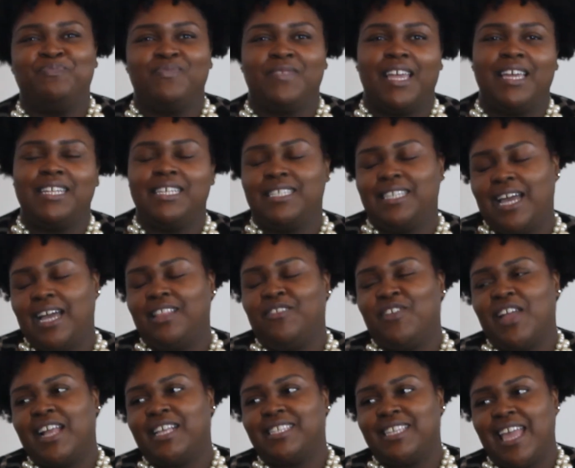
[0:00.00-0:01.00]
in the style of
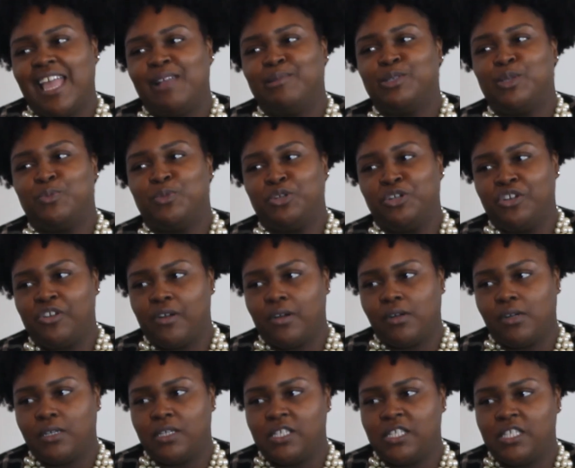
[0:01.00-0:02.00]
X Games or
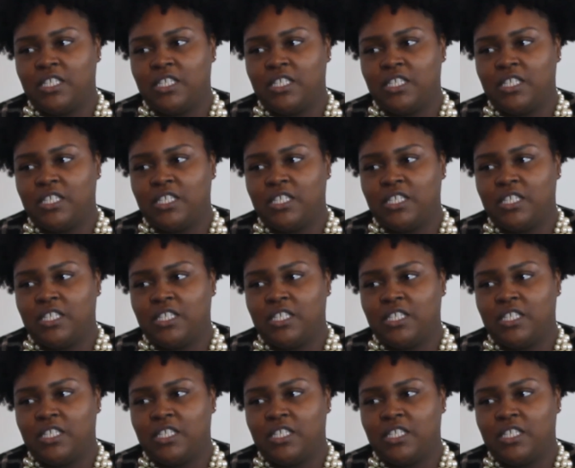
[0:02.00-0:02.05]
motocross,